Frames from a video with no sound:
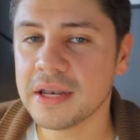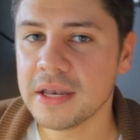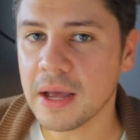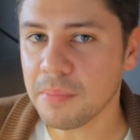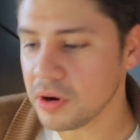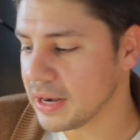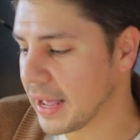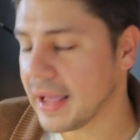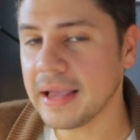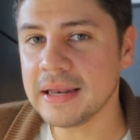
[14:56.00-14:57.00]
number
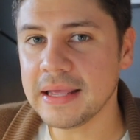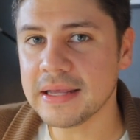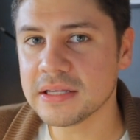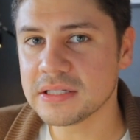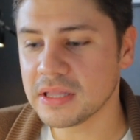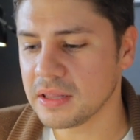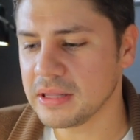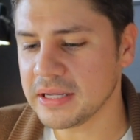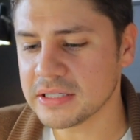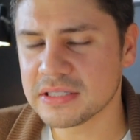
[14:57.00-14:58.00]
9 is
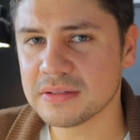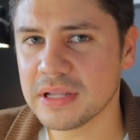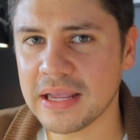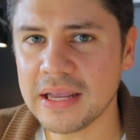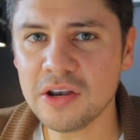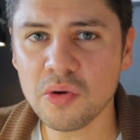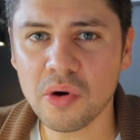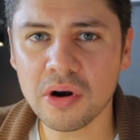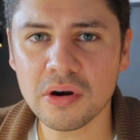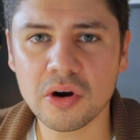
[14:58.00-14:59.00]
these
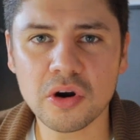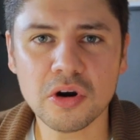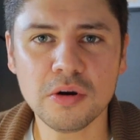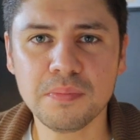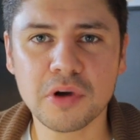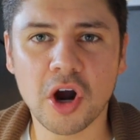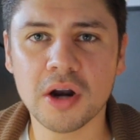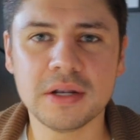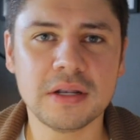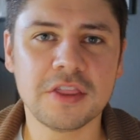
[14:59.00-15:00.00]
indoor herb
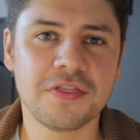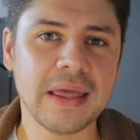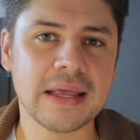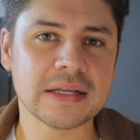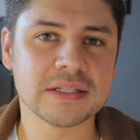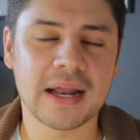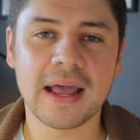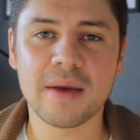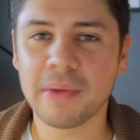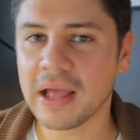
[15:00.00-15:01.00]
garden things that I
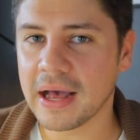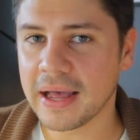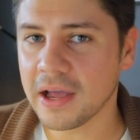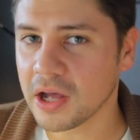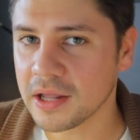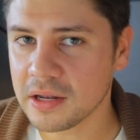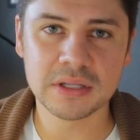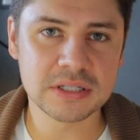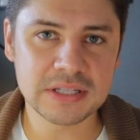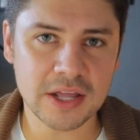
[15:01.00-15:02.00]
have my eye on.
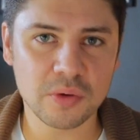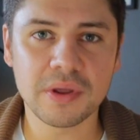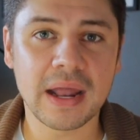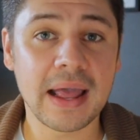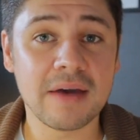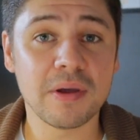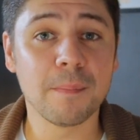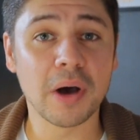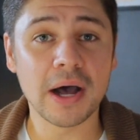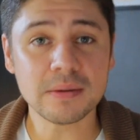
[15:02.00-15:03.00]
This is the other one that I
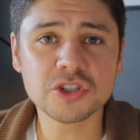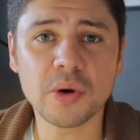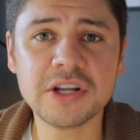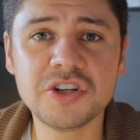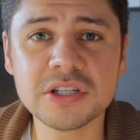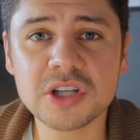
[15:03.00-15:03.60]
haven't bought. So I just